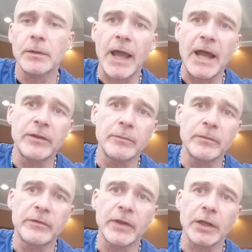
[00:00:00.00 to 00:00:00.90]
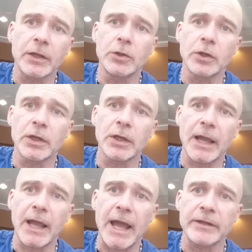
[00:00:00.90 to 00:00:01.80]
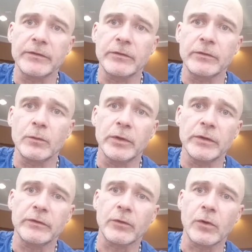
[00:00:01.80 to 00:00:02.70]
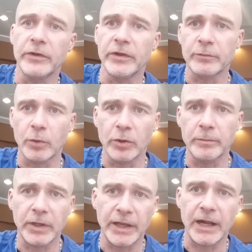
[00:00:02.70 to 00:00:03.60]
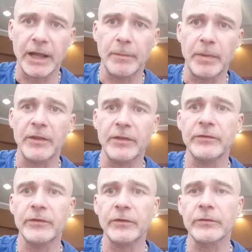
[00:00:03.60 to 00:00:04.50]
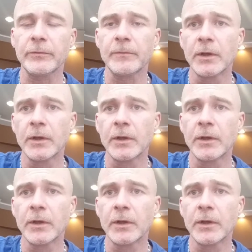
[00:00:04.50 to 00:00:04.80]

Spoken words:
had them take a look at what's called the exploded planet hypothesis.